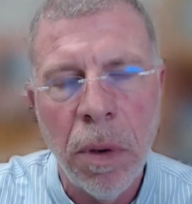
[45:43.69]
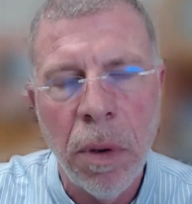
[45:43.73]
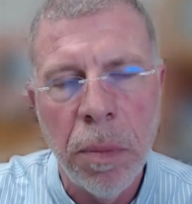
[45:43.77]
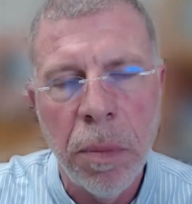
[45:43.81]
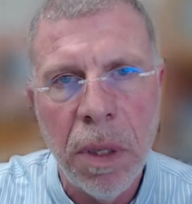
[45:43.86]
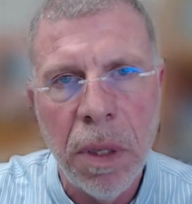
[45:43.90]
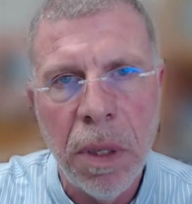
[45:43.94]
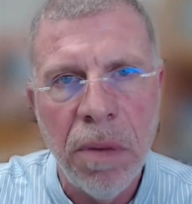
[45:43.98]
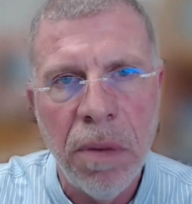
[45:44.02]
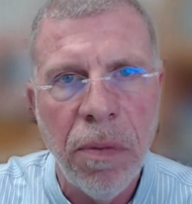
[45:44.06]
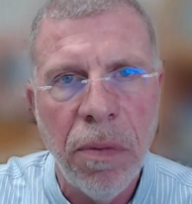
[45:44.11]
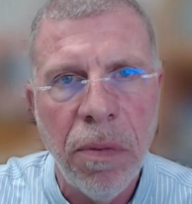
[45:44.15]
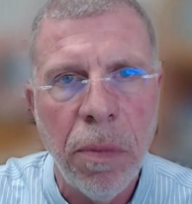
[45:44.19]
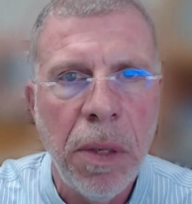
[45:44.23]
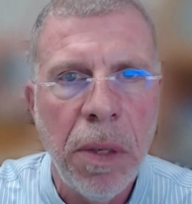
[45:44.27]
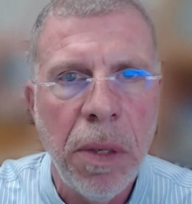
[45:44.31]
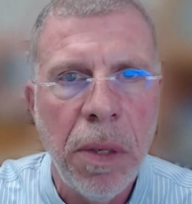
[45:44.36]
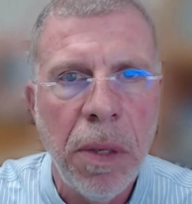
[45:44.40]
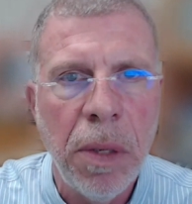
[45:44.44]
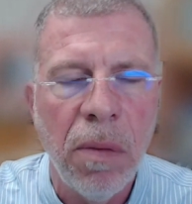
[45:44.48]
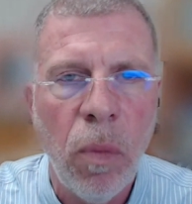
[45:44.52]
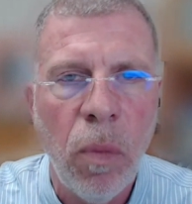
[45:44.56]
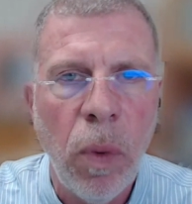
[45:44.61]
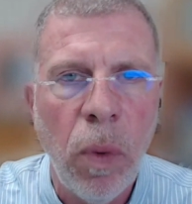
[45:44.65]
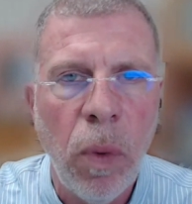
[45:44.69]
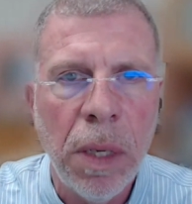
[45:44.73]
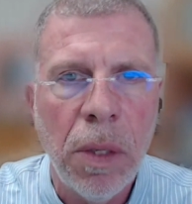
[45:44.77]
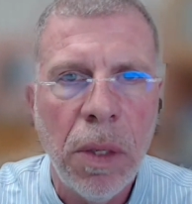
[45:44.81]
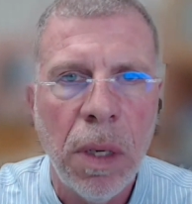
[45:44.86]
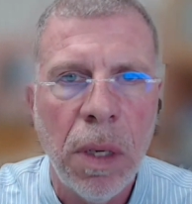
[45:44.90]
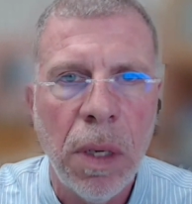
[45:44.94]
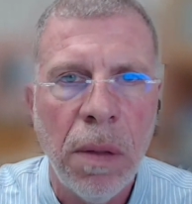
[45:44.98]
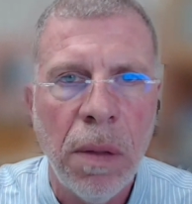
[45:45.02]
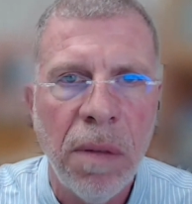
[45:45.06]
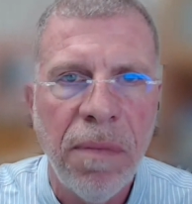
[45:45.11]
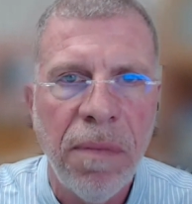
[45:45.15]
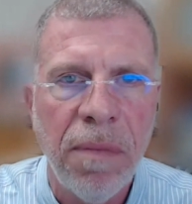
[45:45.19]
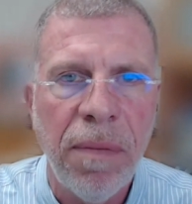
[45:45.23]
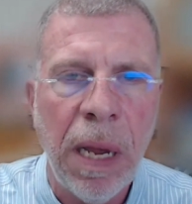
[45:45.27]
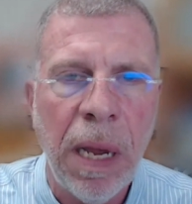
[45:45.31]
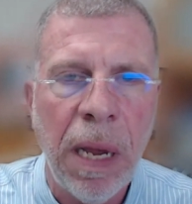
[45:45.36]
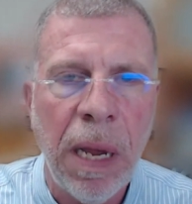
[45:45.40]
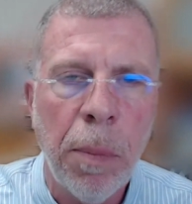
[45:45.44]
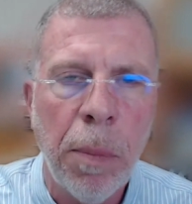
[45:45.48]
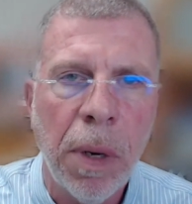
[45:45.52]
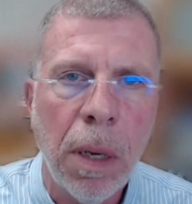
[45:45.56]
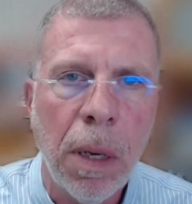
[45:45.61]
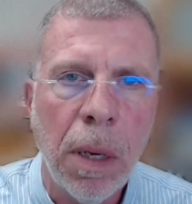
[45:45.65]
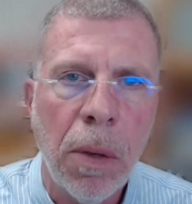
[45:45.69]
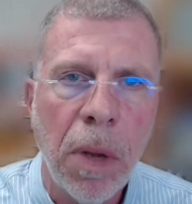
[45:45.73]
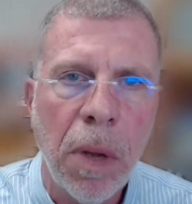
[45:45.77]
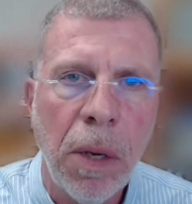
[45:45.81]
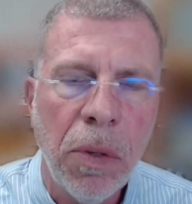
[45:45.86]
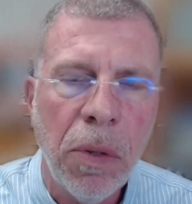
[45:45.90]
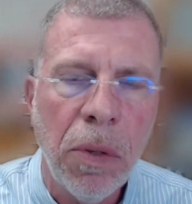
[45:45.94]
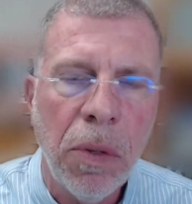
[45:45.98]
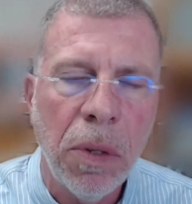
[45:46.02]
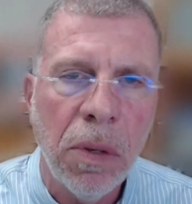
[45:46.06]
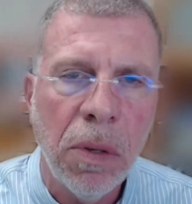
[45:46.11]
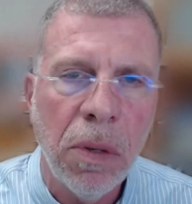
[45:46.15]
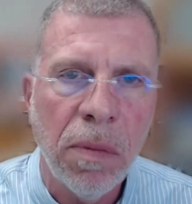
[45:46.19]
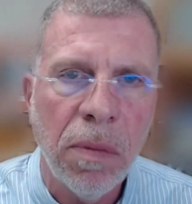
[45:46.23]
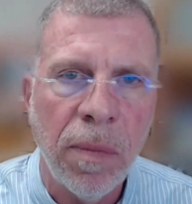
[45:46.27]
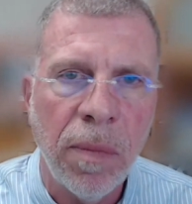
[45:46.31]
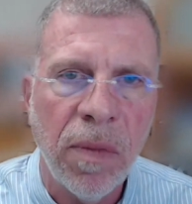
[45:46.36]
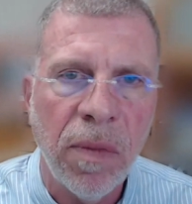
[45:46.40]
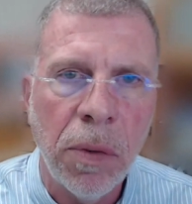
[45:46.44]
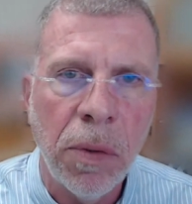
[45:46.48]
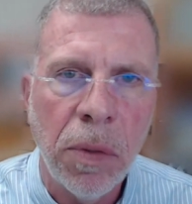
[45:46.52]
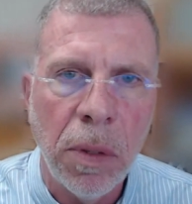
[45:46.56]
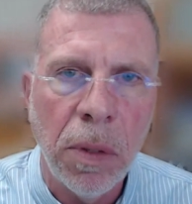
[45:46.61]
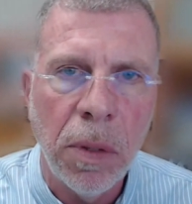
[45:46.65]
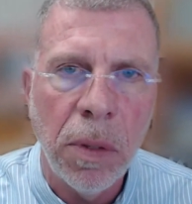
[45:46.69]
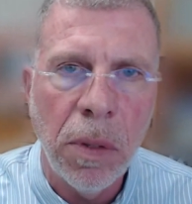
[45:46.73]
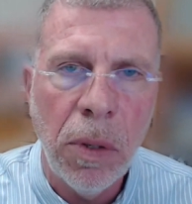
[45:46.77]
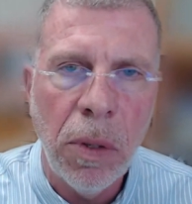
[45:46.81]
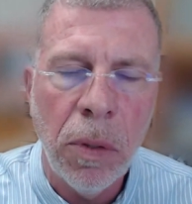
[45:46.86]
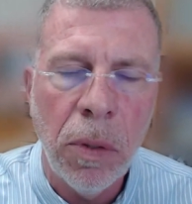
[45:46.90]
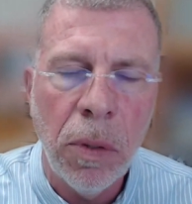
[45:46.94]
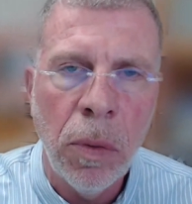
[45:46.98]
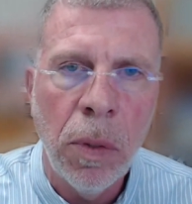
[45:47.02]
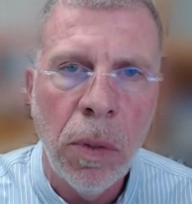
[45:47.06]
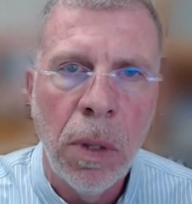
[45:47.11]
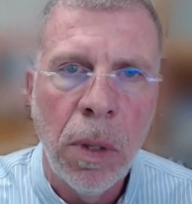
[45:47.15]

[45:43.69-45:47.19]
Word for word: information of which of the fabric locations from version 2